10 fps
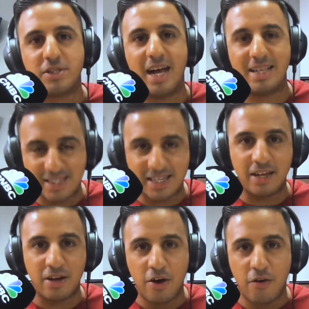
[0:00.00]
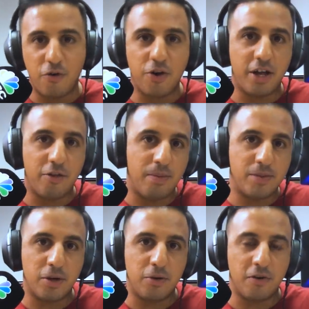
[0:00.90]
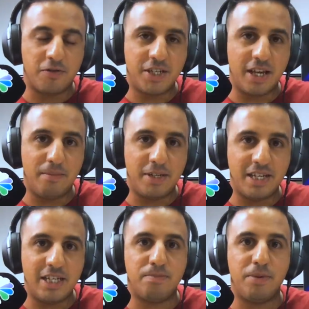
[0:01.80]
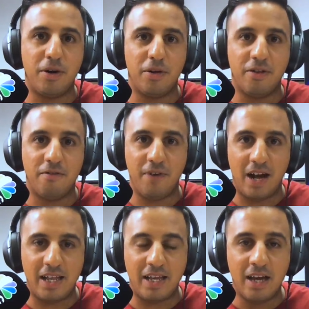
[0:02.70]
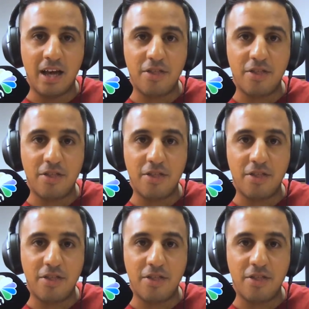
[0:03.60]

That's it for another episode of CNBC's Beyond the Valley.